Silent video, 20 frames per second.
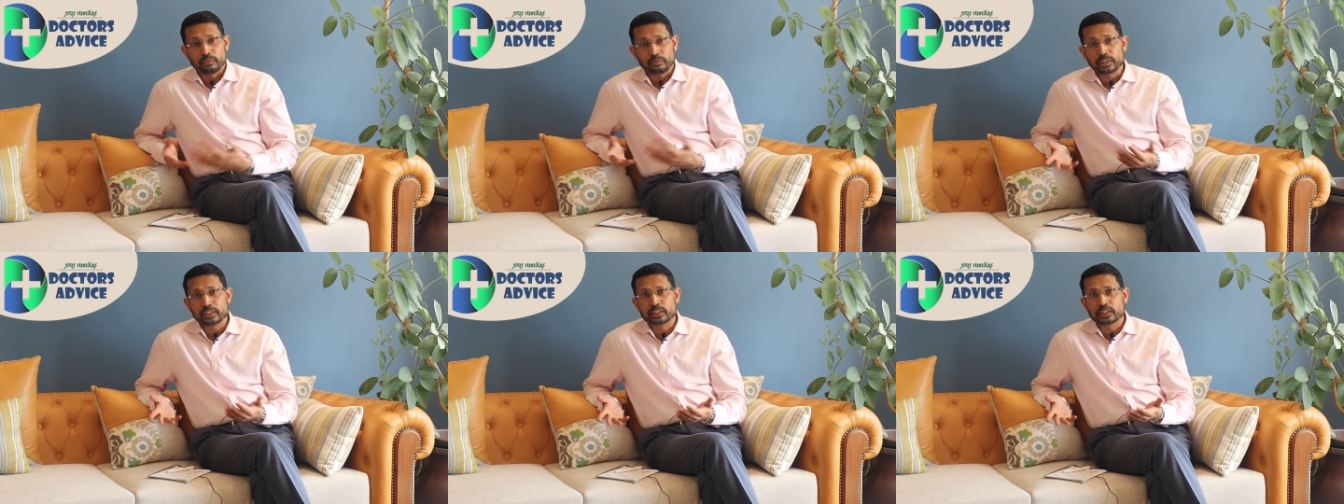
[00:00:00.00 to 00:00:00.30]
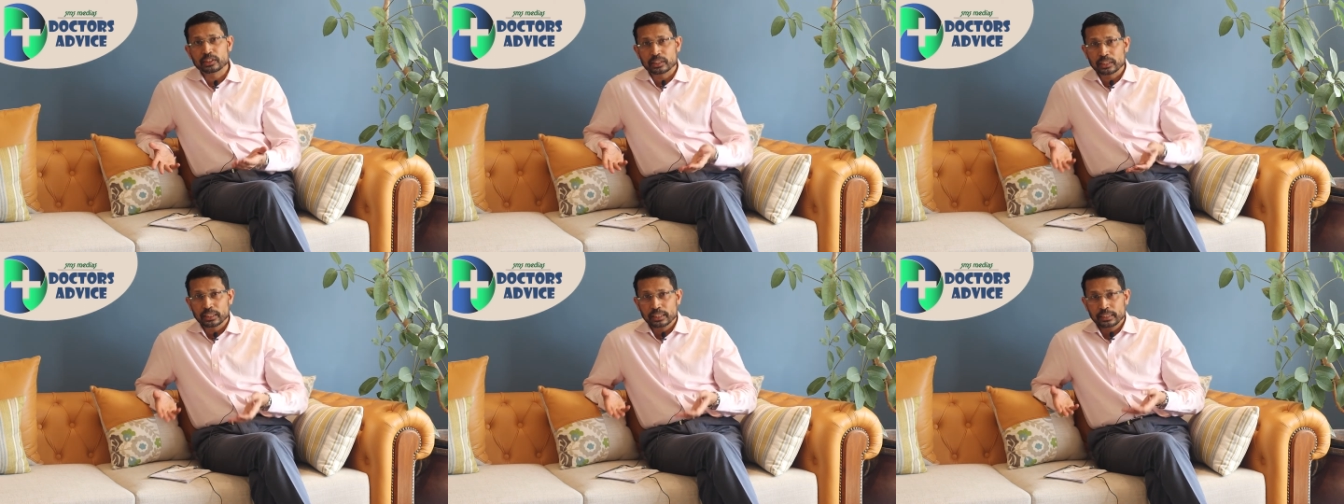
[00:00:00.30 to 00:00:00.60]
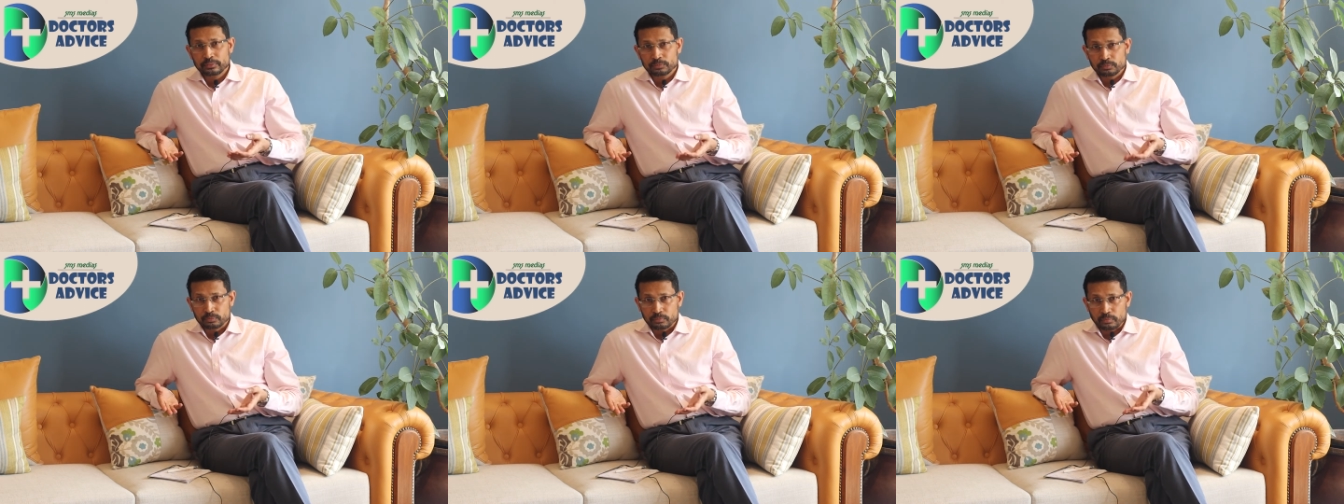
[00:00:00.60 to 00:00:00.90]
which
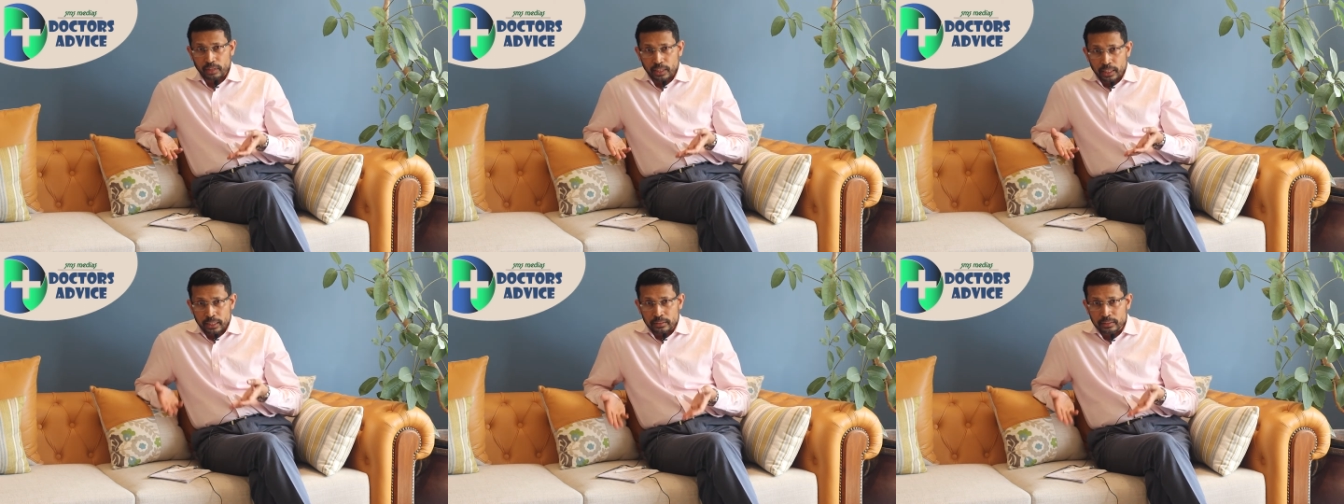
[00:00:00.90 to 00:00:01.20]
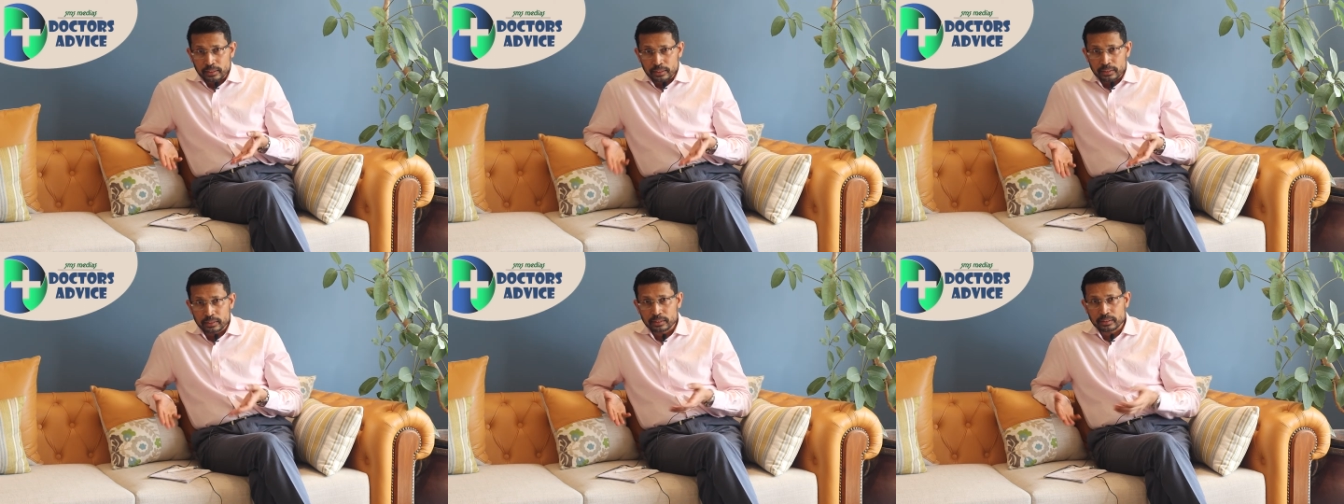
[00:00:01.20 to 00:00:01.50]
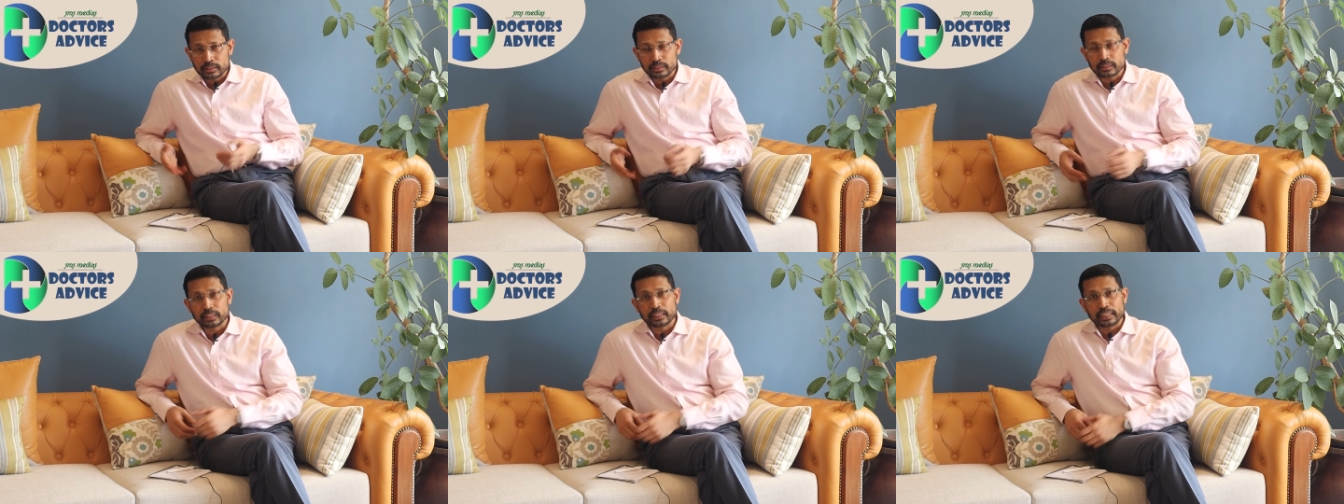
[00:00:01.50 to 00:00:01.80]
in
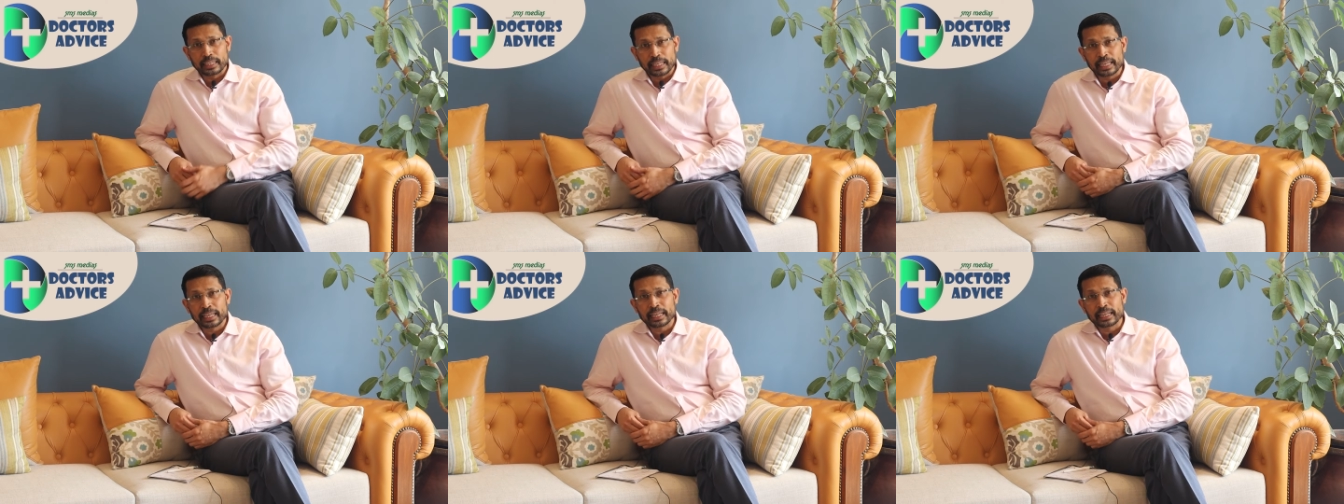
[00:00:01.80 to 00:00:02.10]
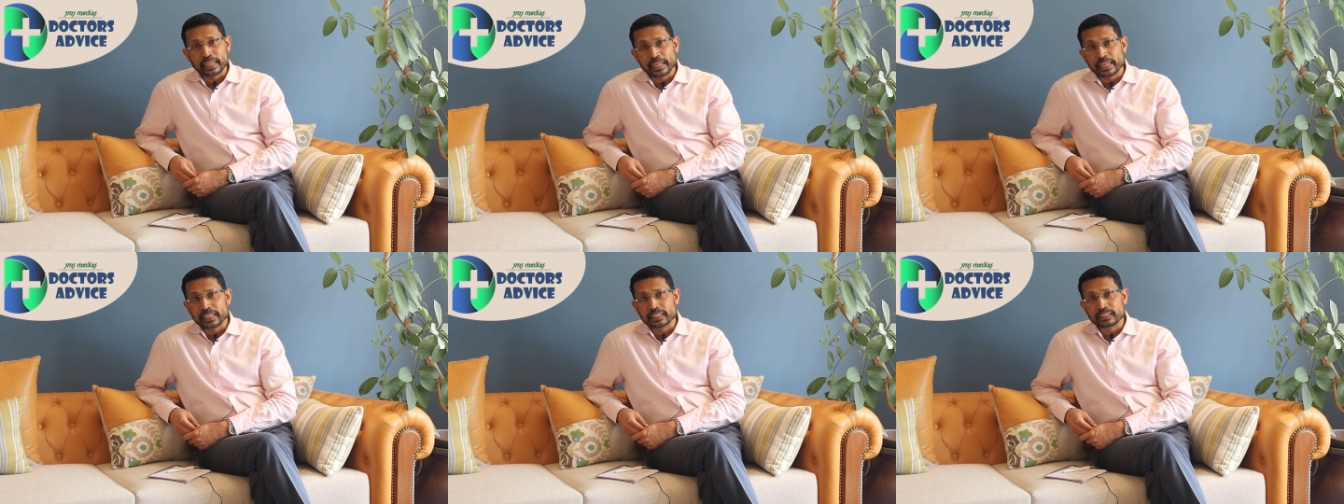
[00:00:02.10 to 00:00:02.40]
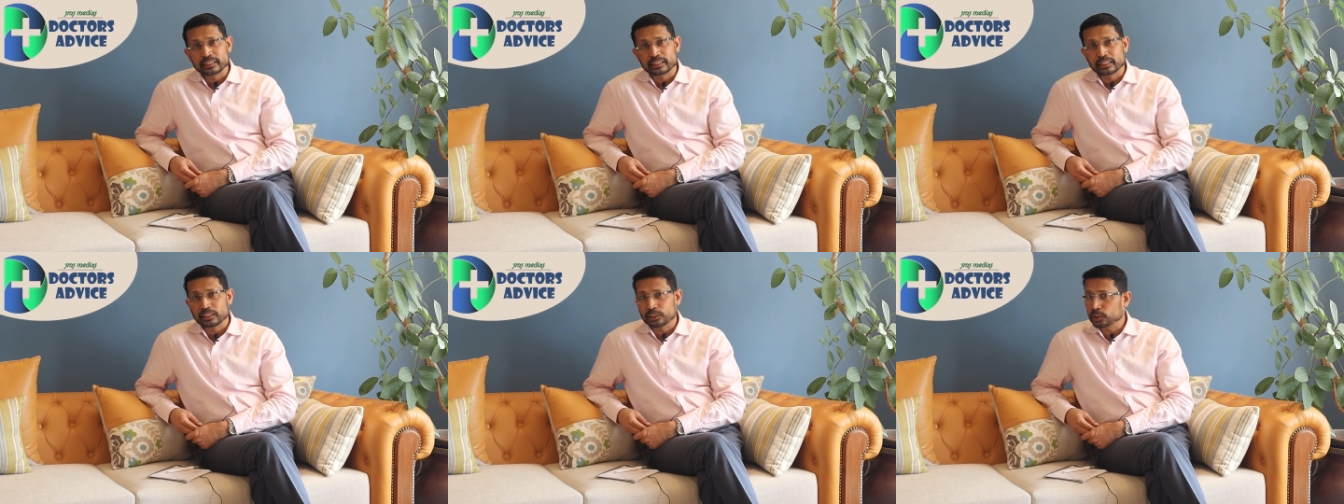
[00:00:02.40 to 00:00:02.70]
this day and
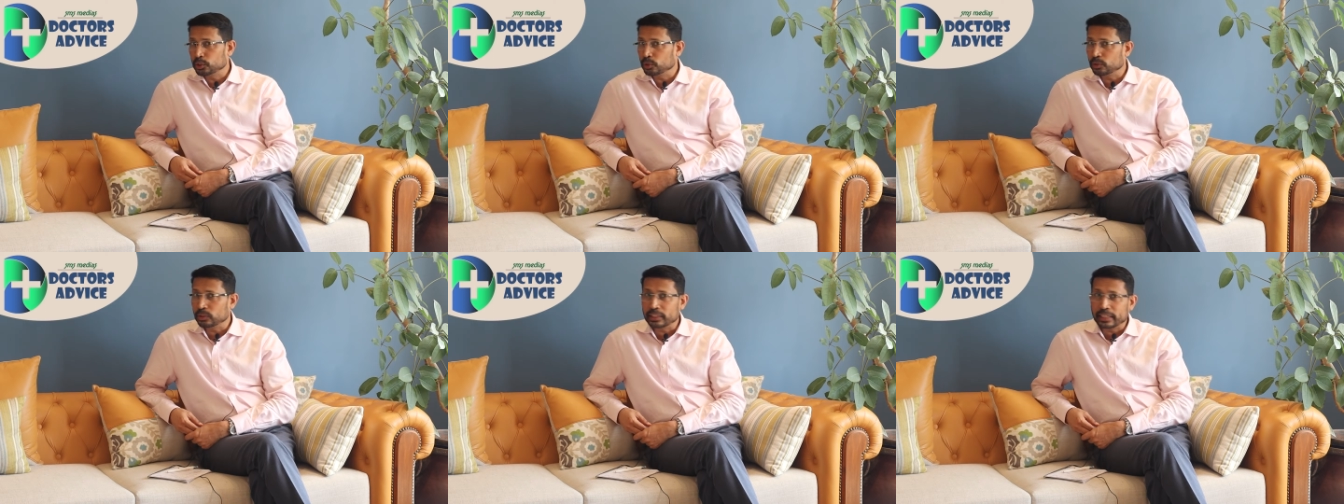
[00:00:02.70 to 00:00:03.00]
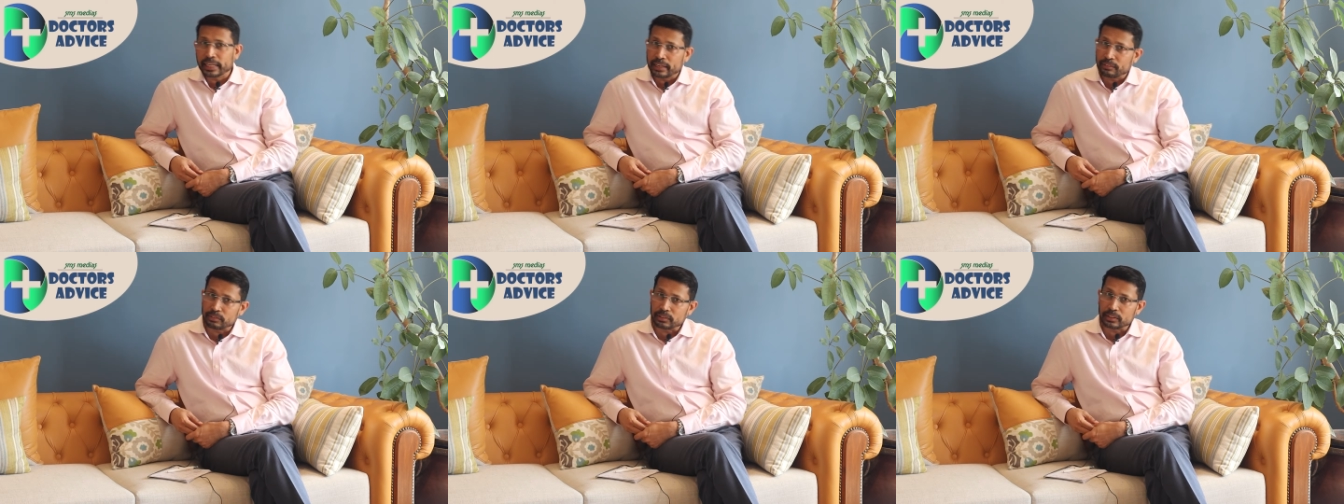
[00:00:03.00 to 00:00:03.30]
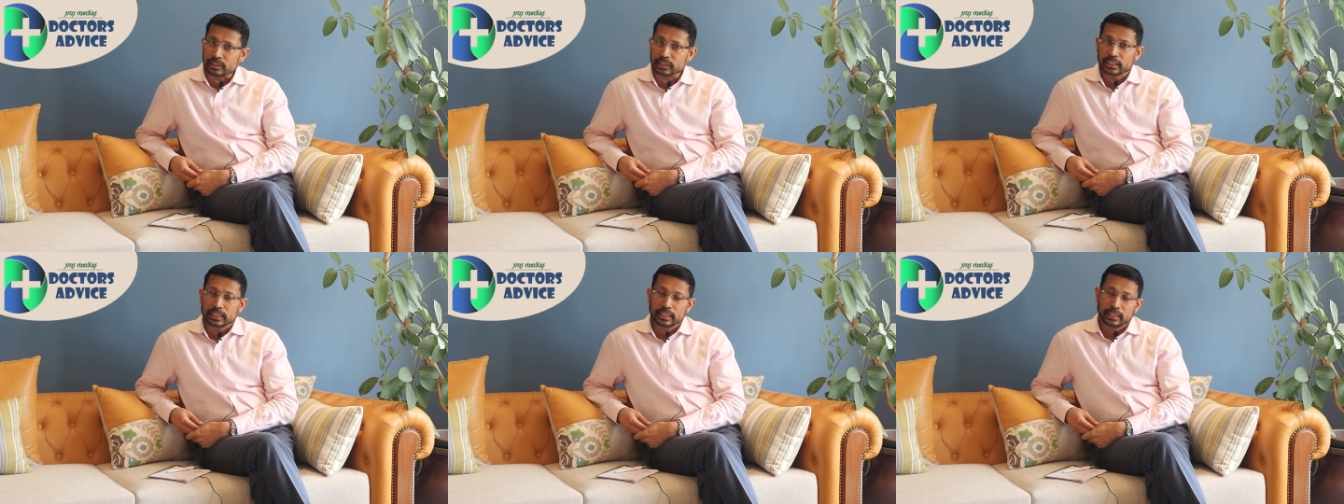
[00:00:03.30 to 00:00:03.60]
age should
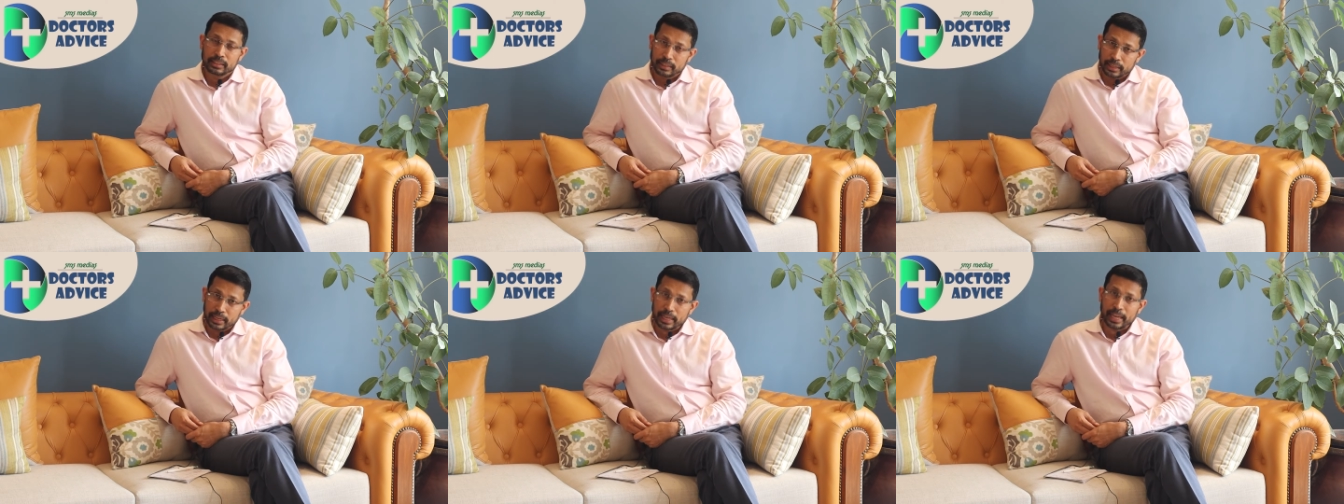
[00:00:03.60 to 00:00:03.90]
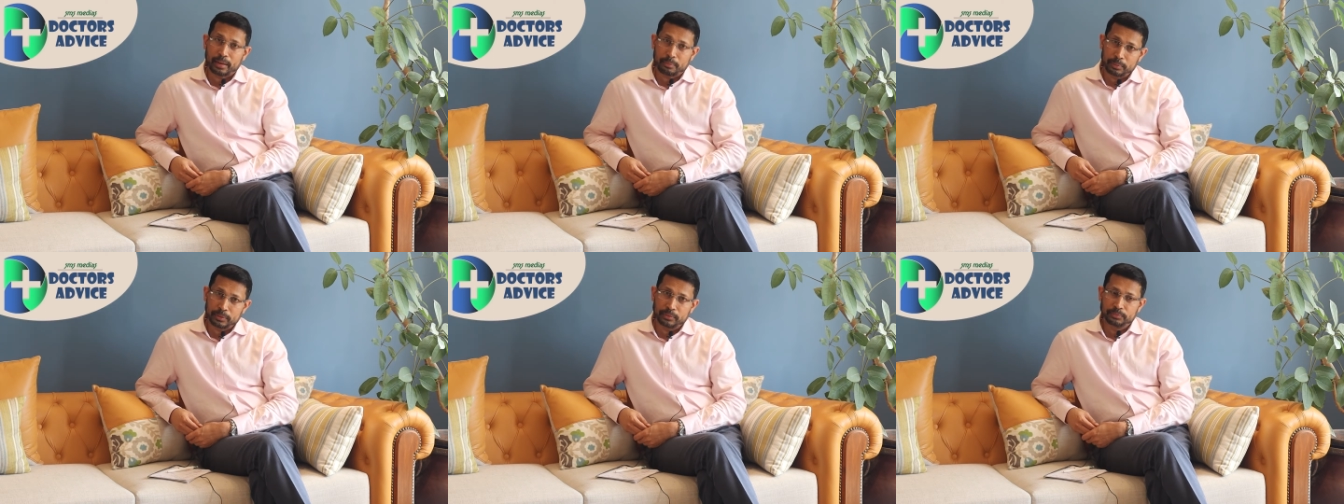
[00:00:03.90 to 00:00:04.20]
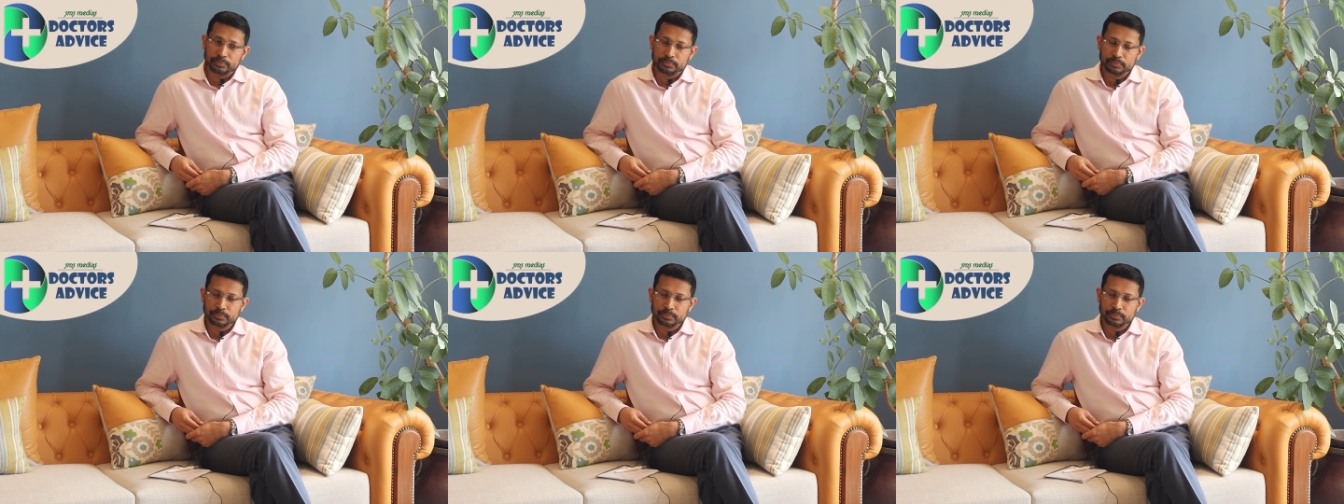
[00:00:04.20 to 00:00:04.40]
never happen.